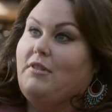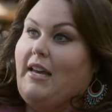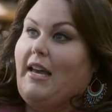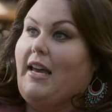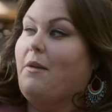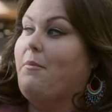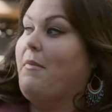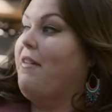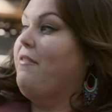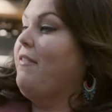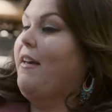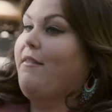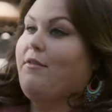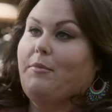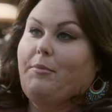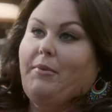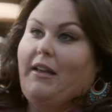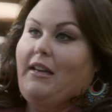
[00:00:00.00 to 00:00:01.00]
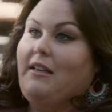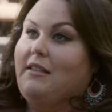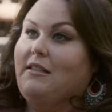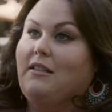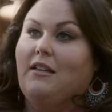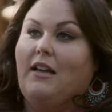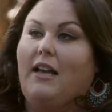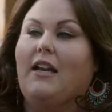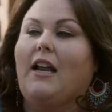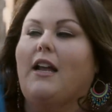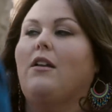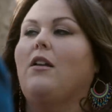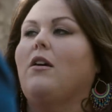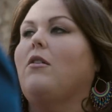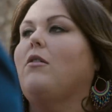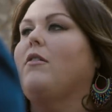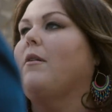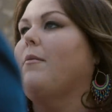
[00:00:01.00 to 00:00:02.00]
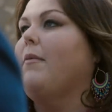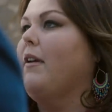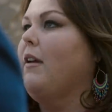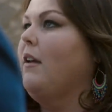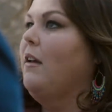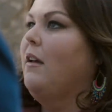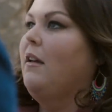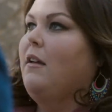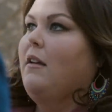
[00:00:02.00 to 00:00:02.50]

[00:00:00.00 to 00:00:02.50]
day at my favorite place. And I know that my